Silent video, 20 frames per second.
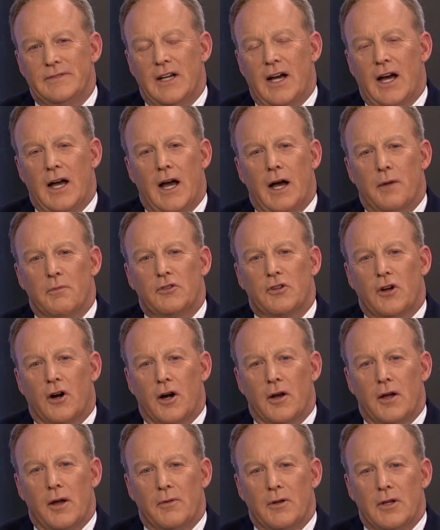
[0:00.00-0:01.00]
I'm
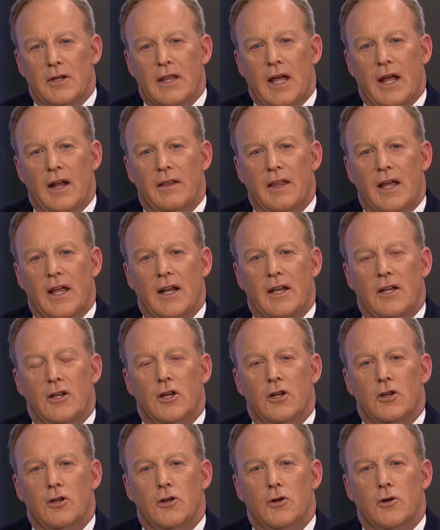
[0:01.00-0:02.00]
sorry, Emily.
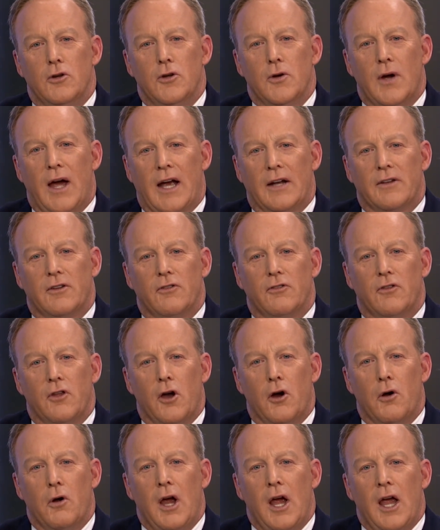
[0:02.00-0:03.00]
You act as
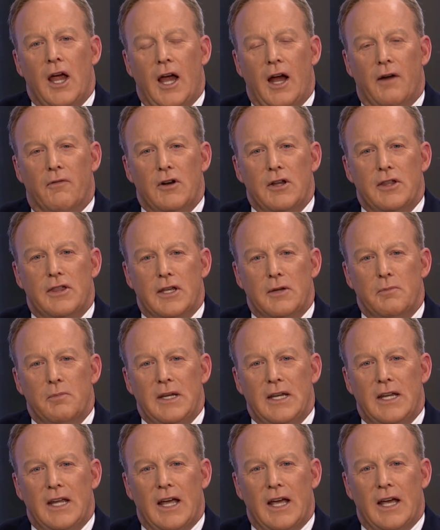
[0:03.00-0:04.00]
though everything
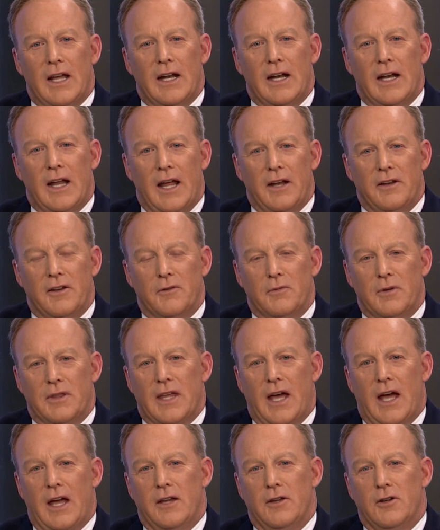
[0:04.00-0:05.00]
began and ended with
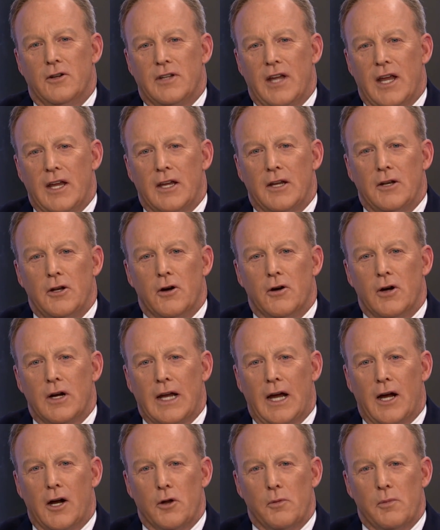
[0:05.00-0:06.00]
that. You're taking no
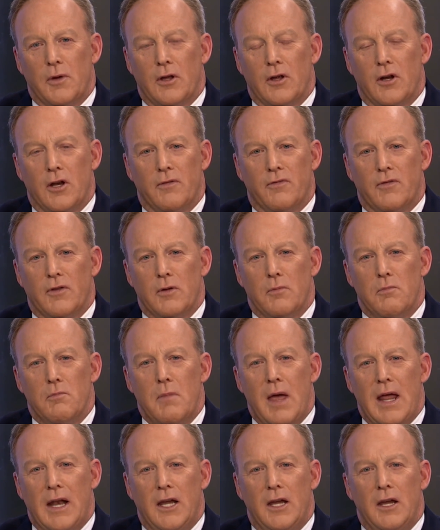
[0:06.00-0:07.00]
accountability for the
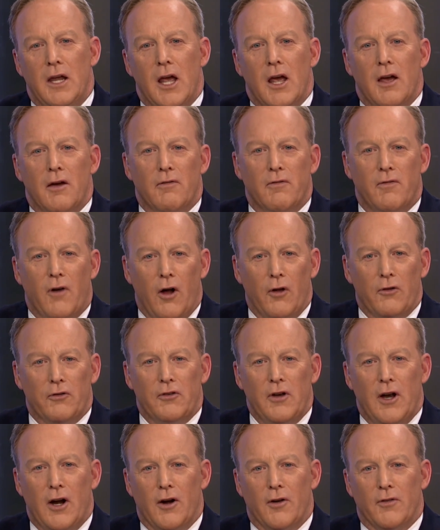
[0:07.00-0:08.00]
many
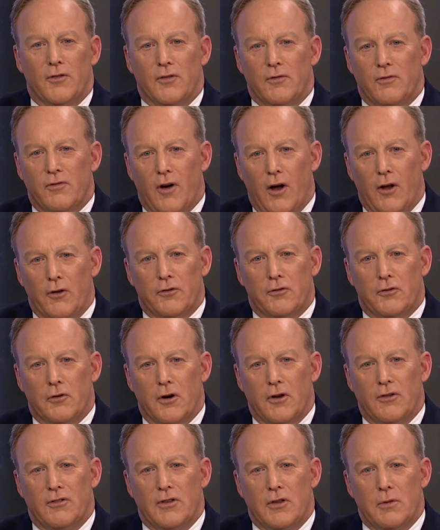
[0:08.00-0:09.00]
false narratives and false
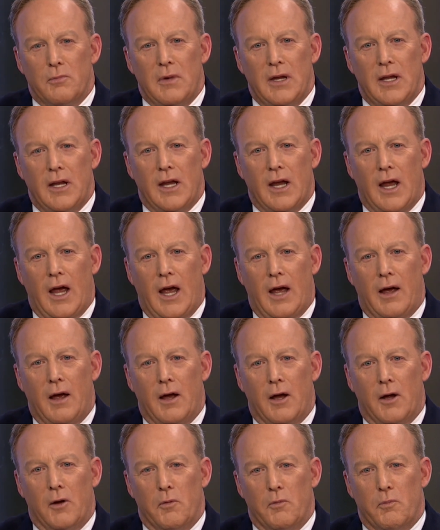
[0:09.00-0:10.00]
stories that the
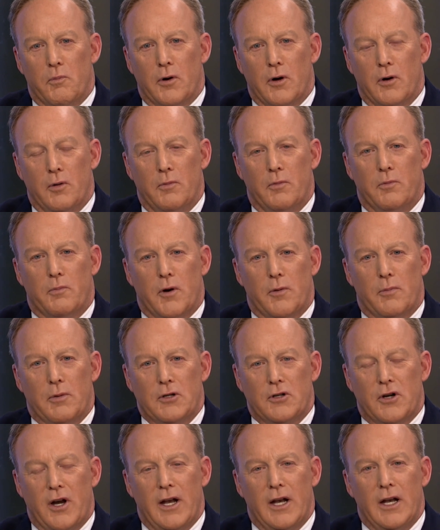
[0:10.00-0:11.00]
media
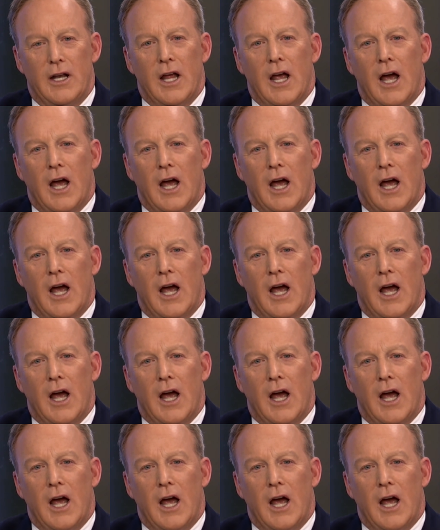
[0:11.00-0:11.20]
perpetrated.